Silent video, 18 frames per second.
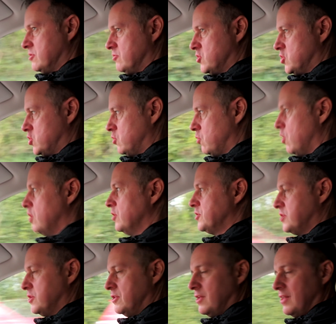of
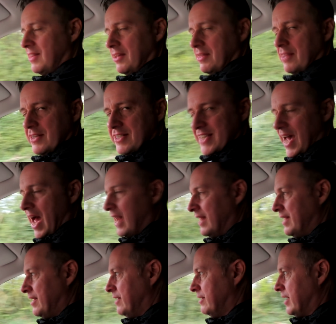squads and the, the, the
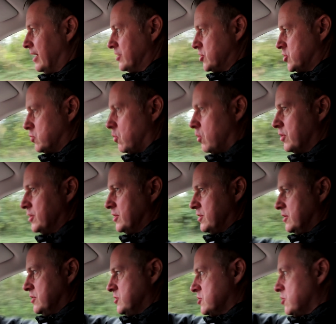talent in that squad,
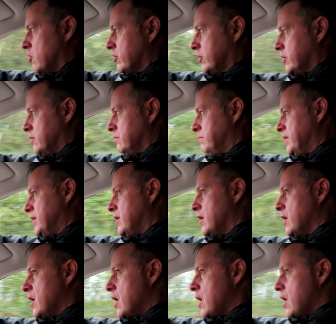it, it's not going to be
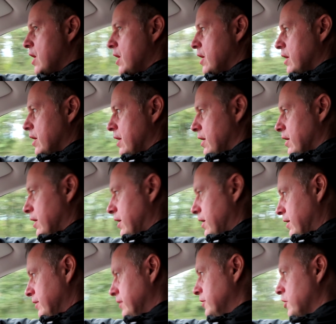
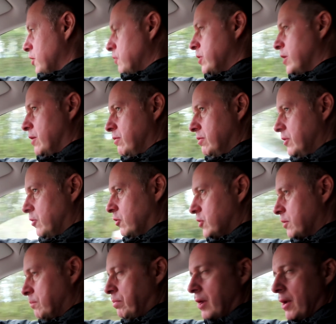you know, we're
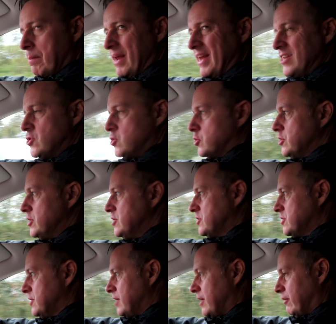not going to pull up any
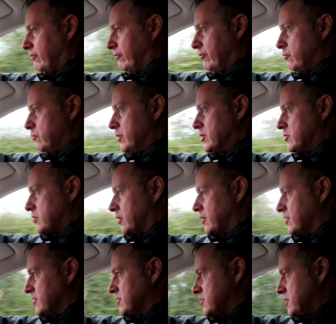trees in the next few weeks,
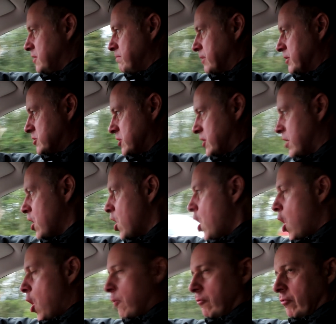I can see. But uh,
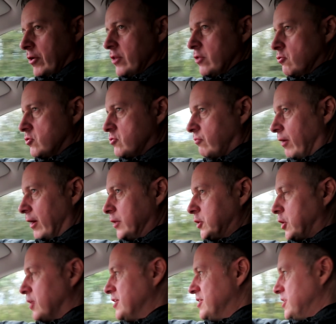hopefully, those
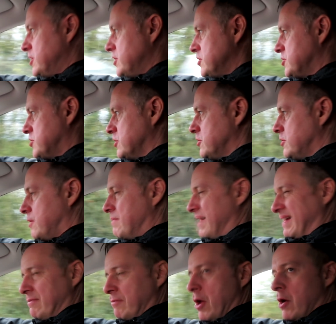fresh ideas and um,
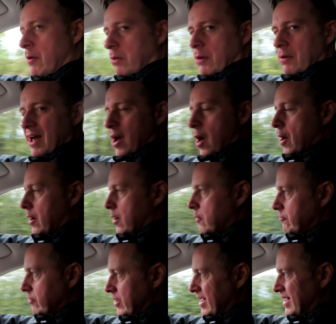probably,
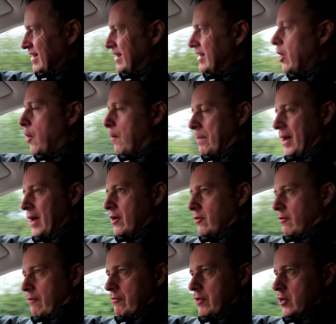hopefully a little bit,
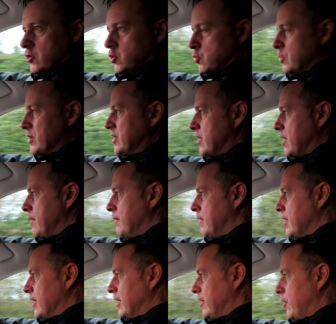uh, if you can tweak it
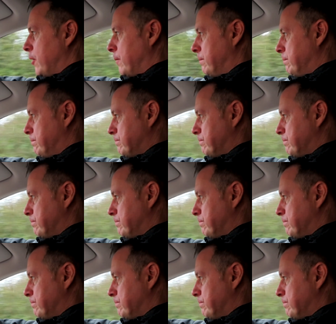and little